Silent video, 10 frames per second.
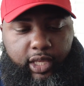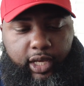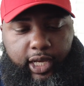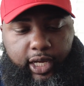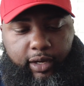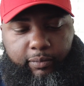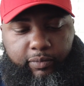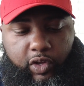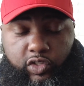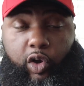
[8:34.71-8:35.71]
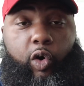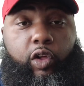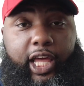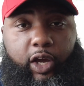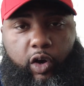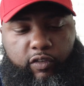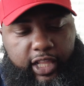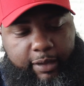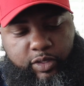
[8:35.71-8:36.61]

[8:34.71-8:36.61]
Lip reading: There's a whole lot of overlap.